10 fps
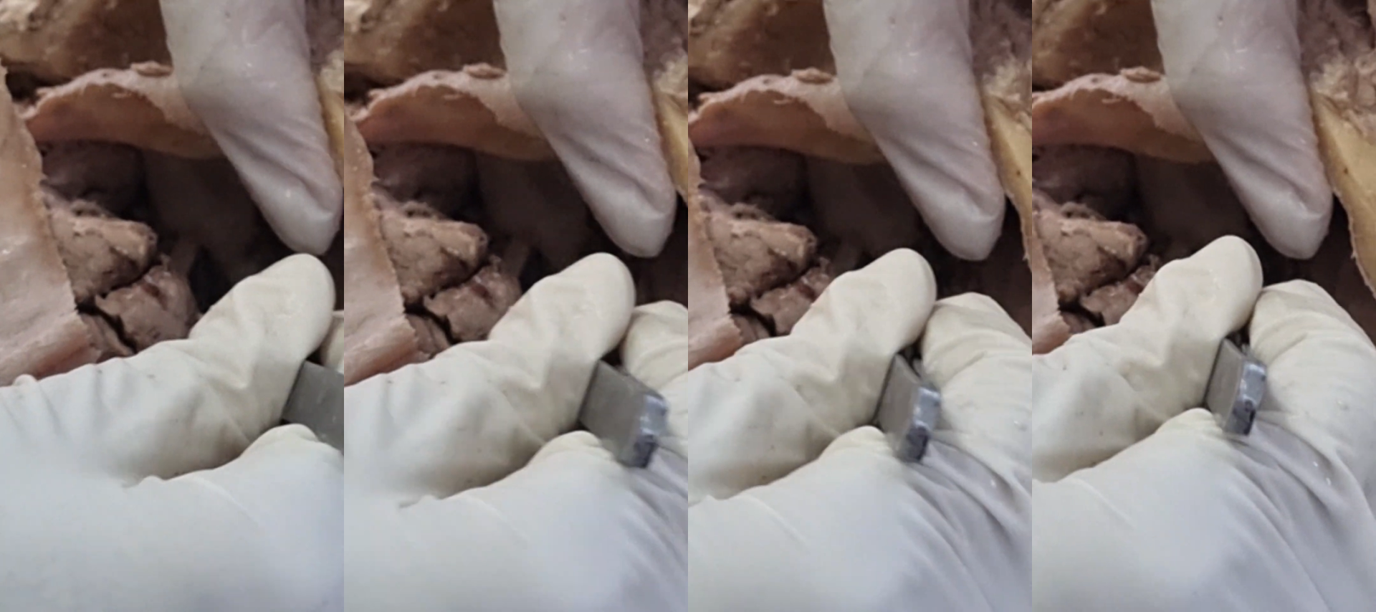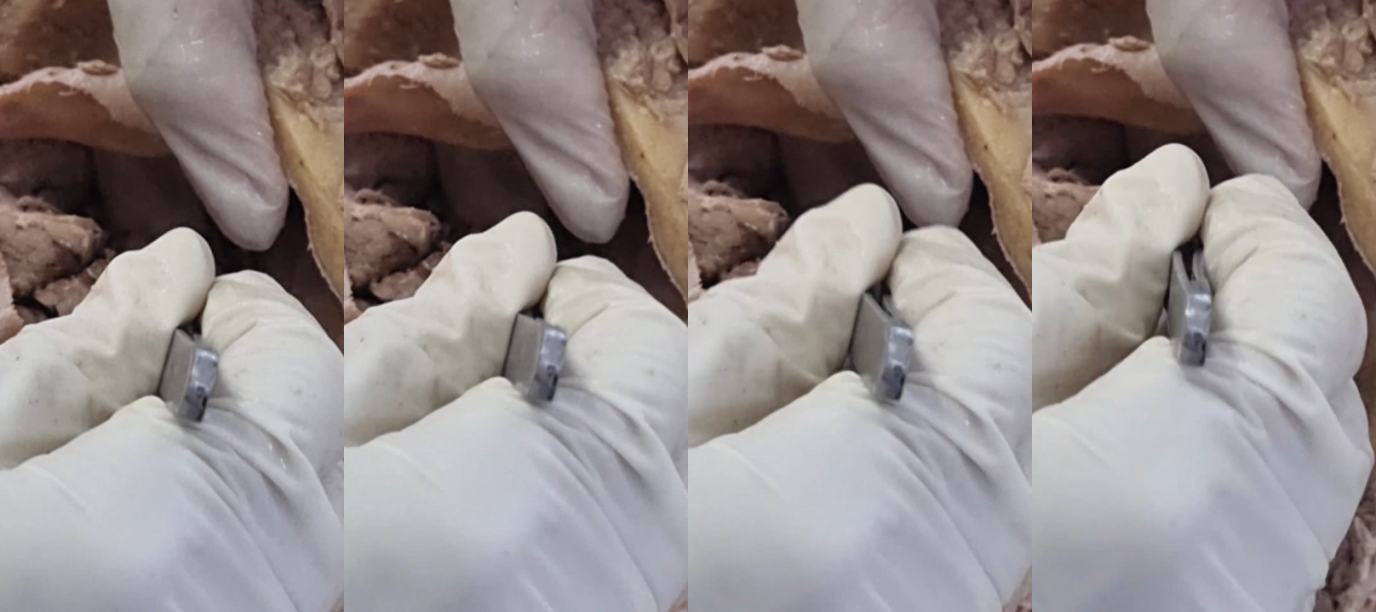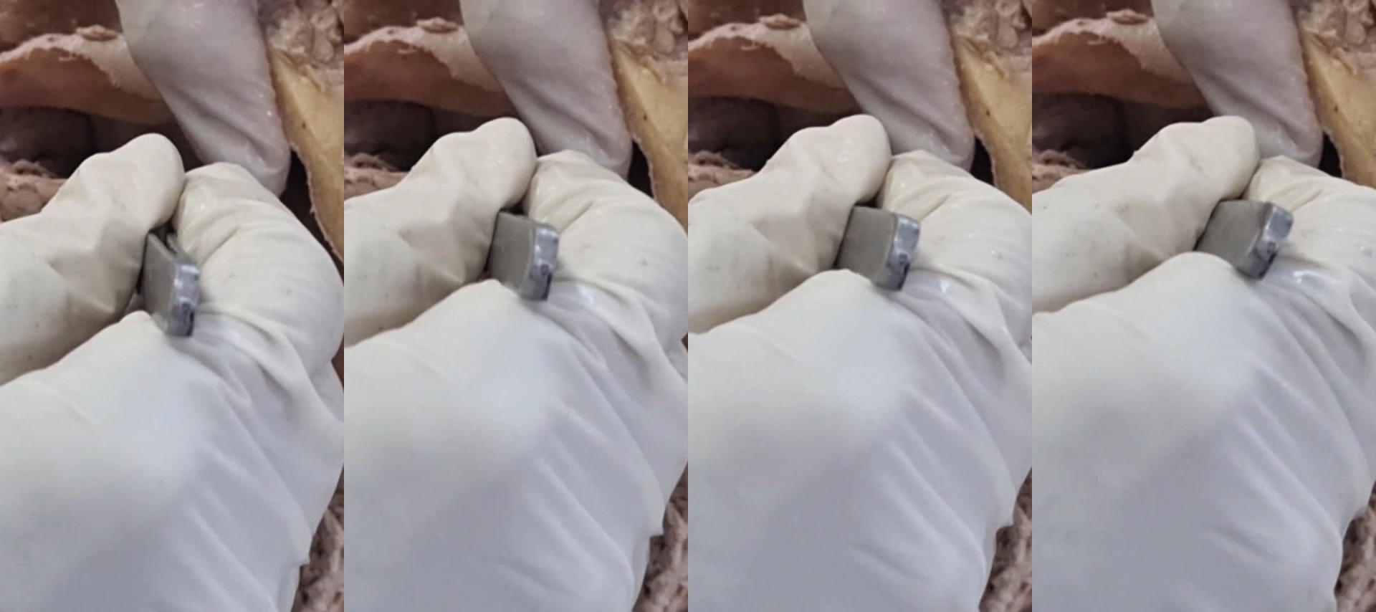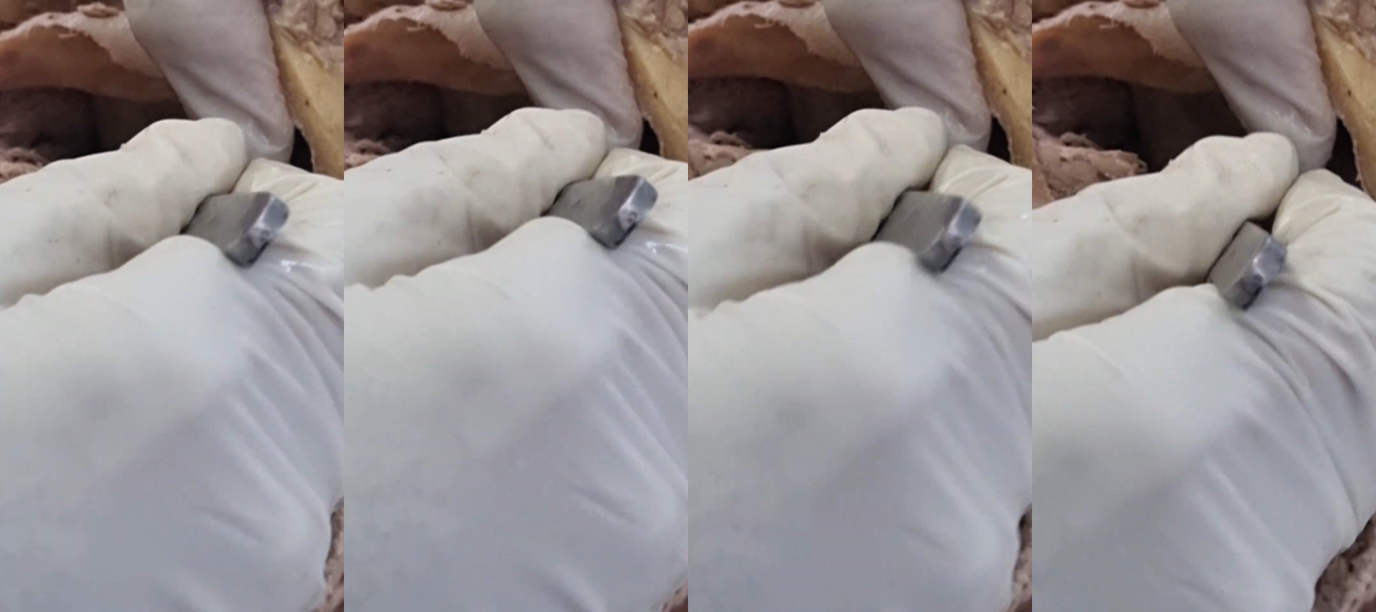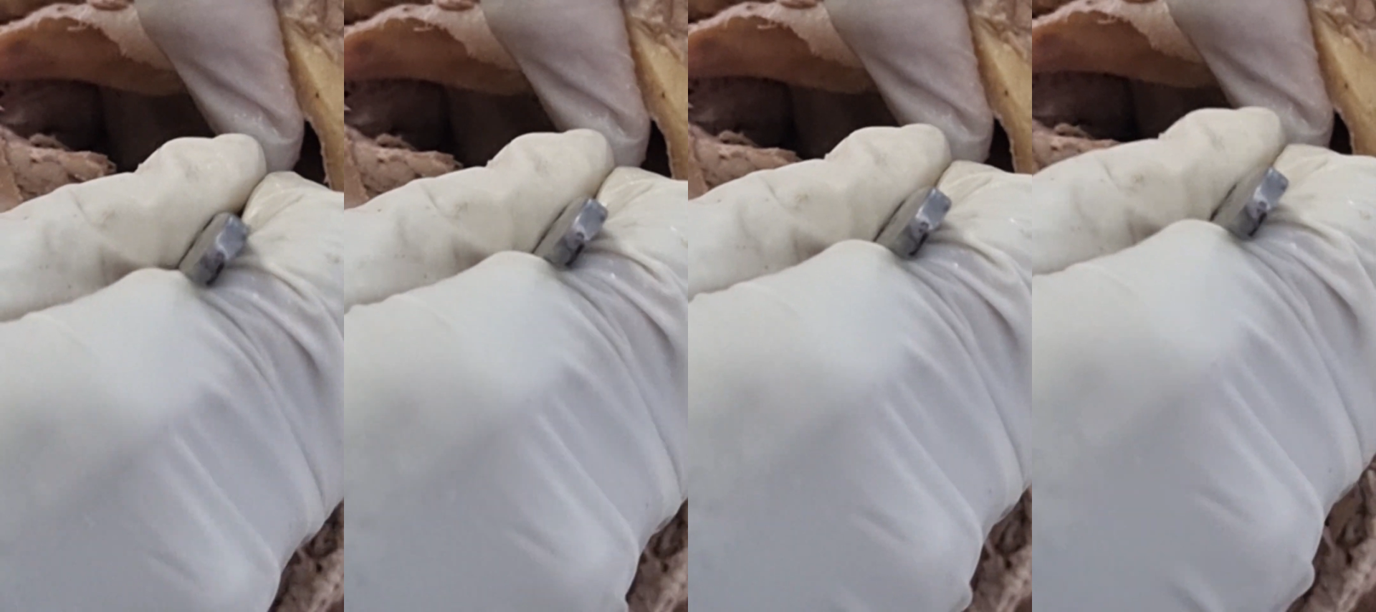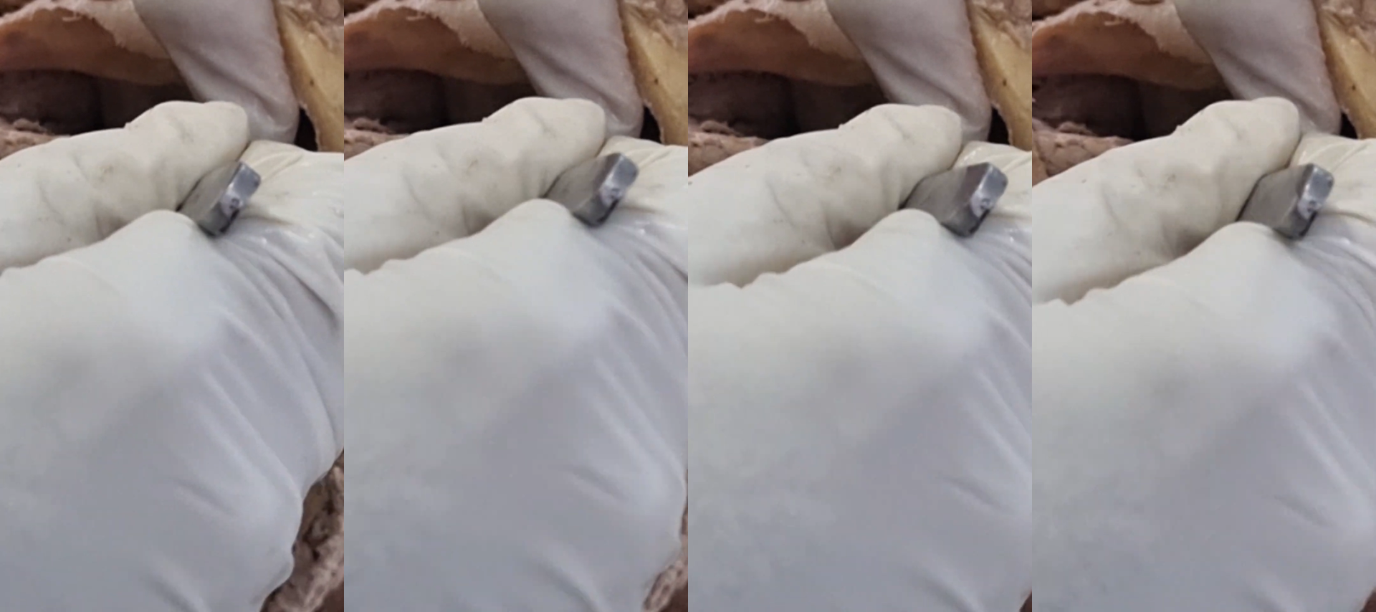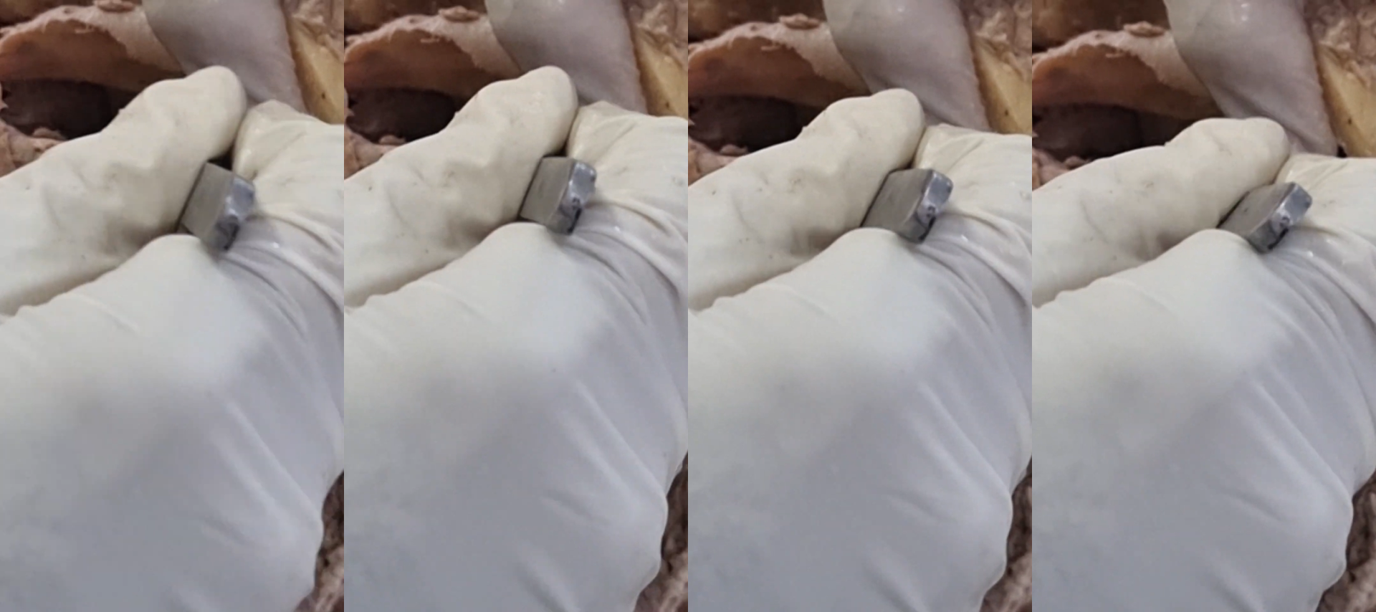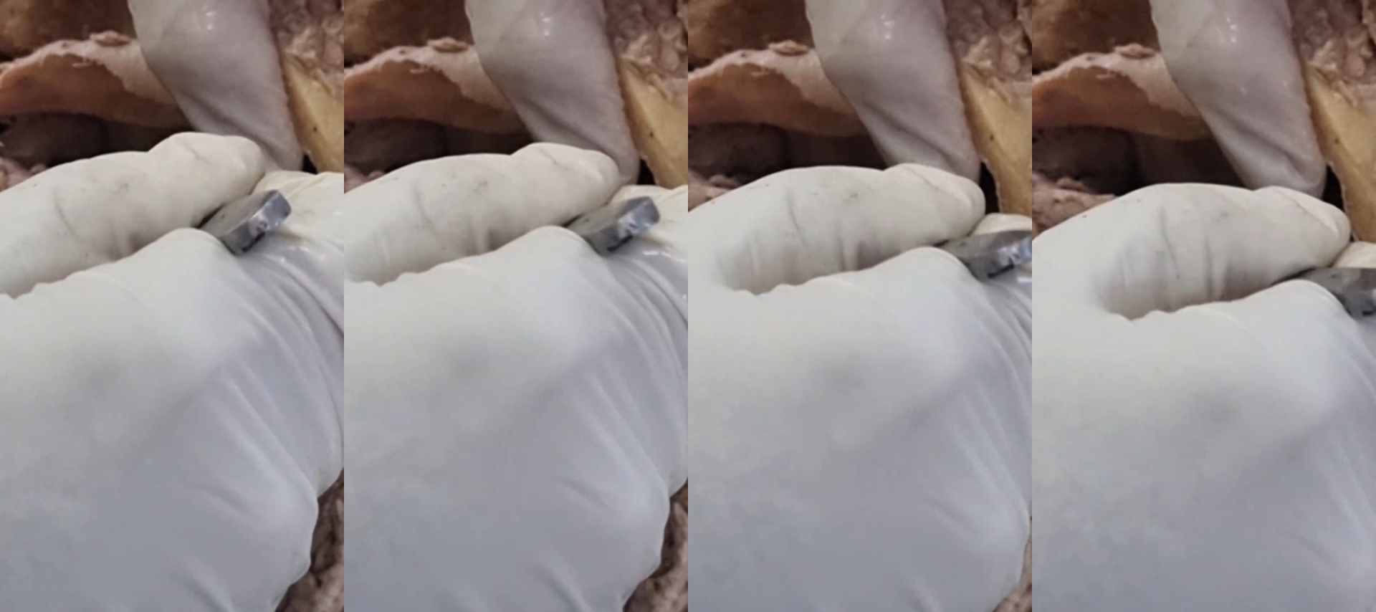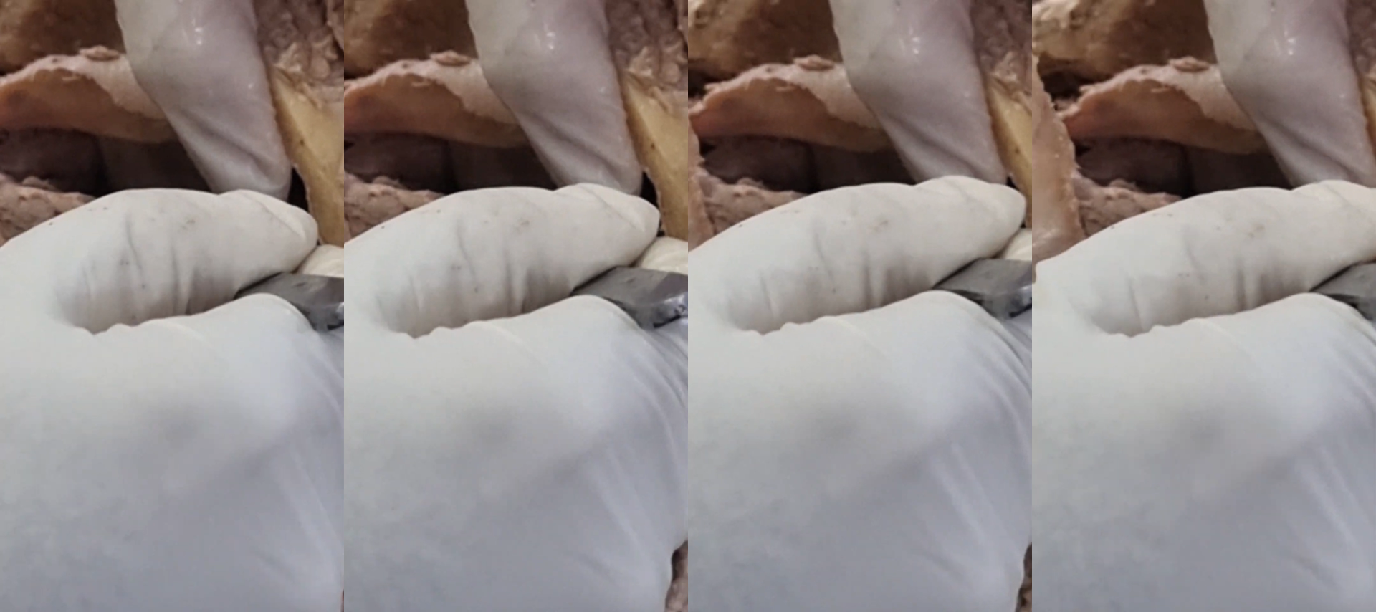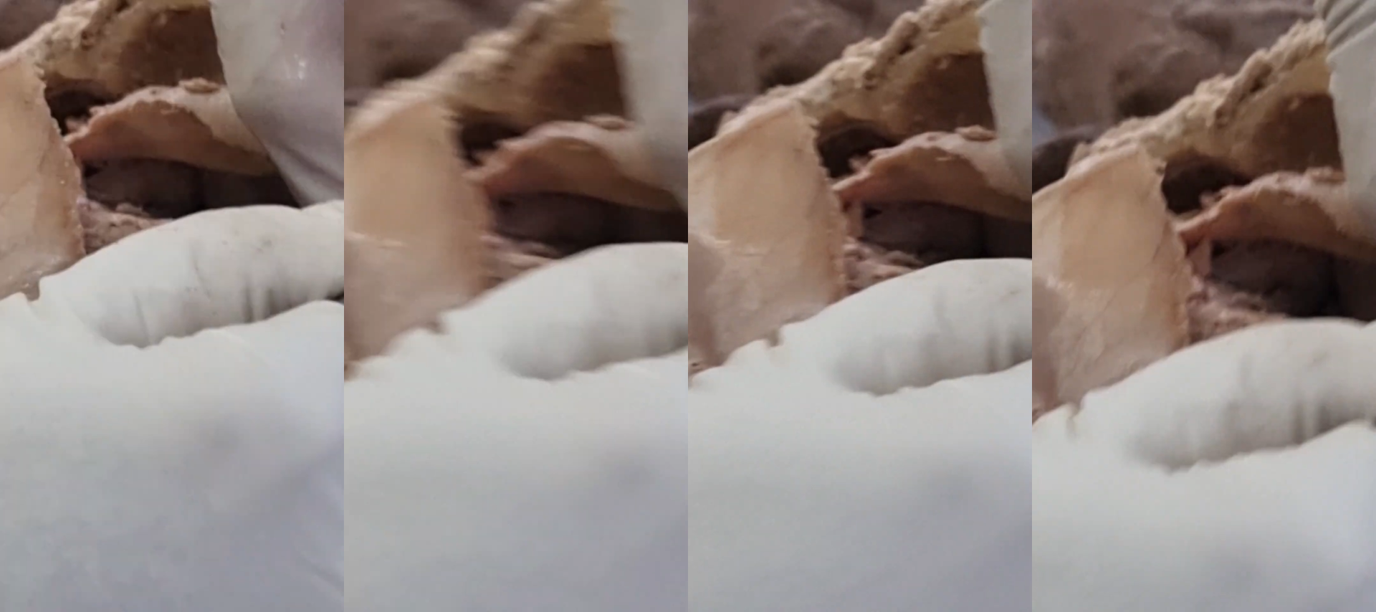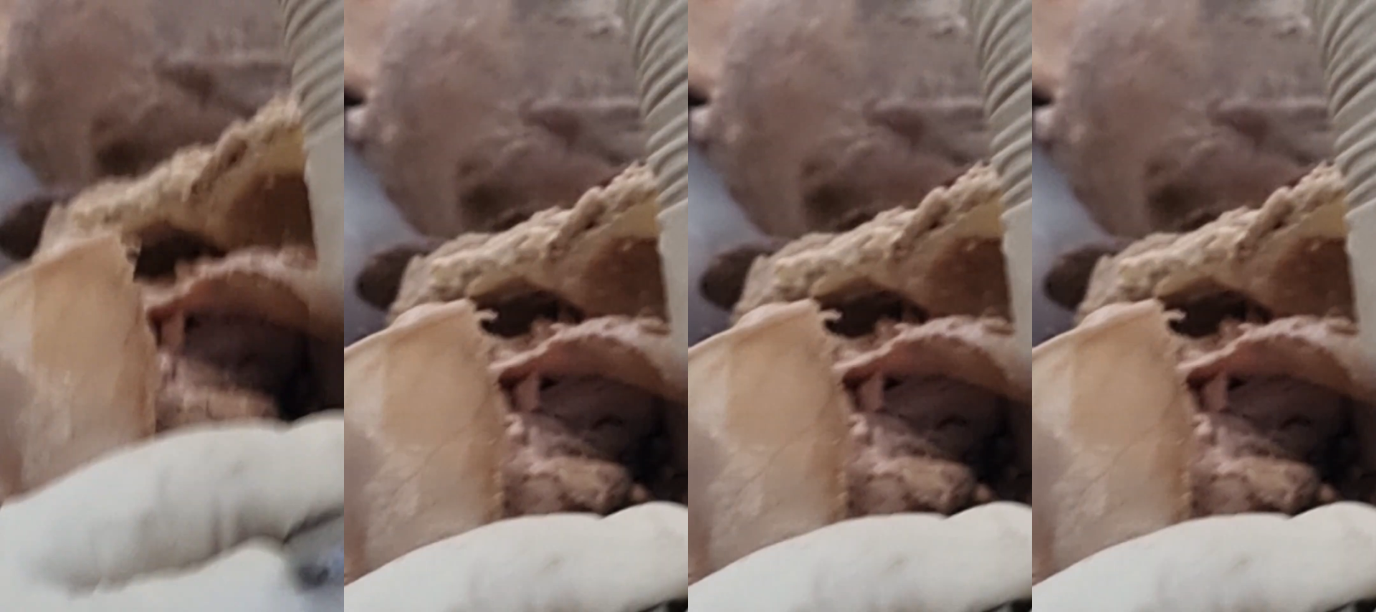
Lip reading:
No face is visible, so there are no lips to read.